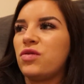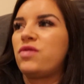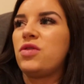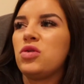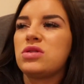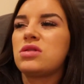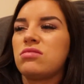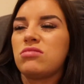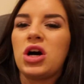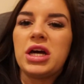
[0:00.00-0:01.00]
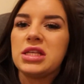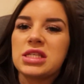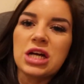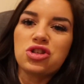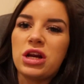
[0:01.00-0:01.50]
foods high in
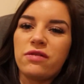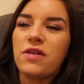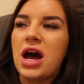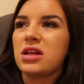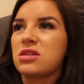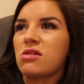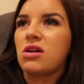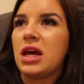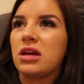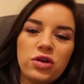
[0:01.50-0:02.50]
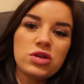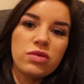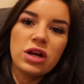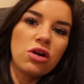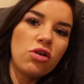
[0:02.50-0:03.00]
saturated fats or like foods
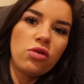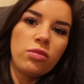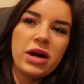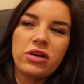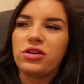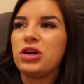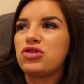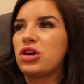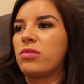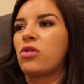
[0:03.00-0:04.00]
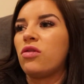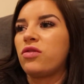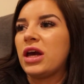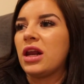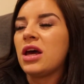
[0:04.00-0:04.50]
with a low micronutrient
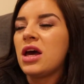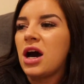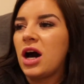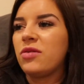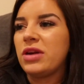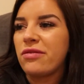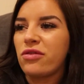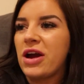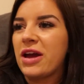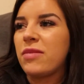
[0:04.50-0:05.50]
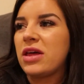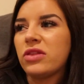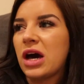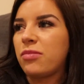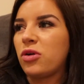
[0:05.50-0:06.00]
profile. I would never
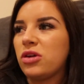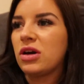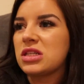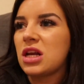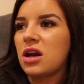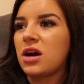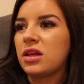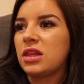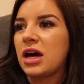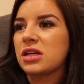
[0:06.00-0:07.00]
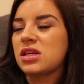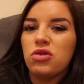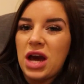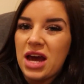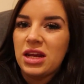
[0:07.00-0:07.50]
recommend that, but you get to learn that
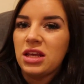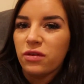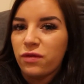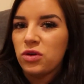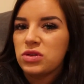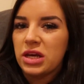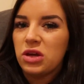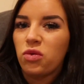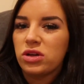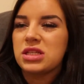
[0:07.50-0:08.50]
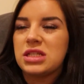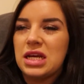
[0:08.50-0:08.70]
you can't eat the foods that you once